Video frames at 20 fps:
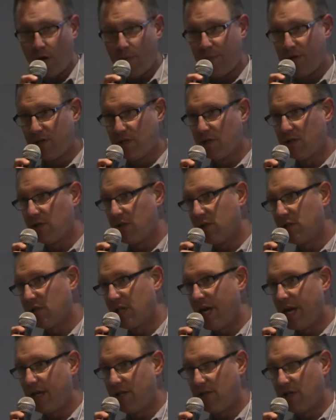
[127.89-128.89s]
our business looks
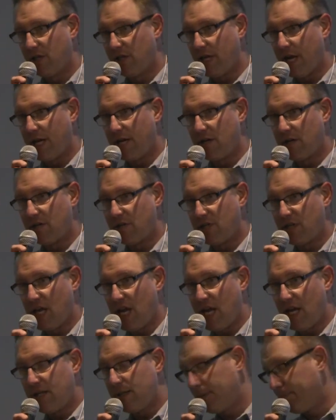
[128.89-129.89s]
like so you can kind of
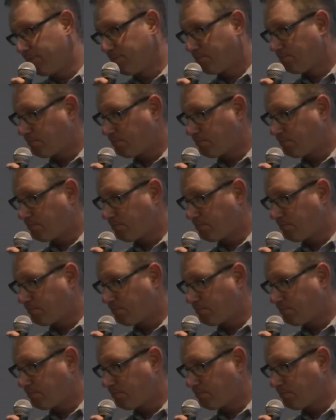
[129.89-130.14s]
understand